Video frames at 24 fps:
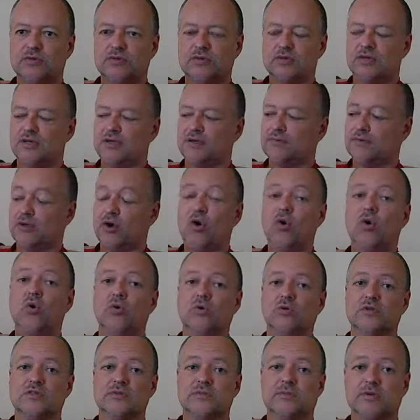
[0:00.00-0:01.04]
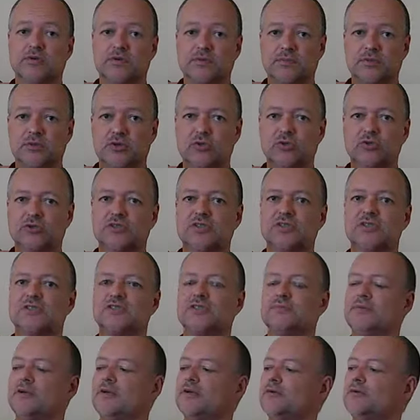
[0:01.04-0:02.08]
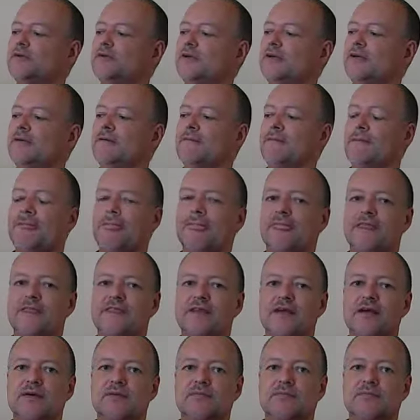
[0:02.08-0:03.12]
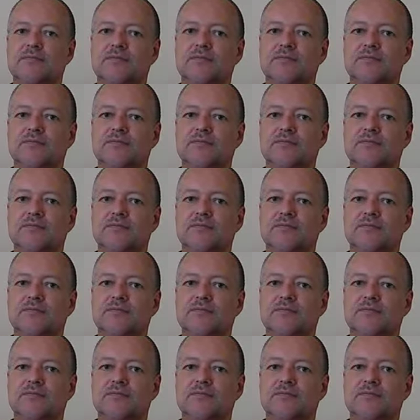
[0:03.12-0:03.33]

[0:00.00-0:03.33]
the whole. It's about the person. It's about them,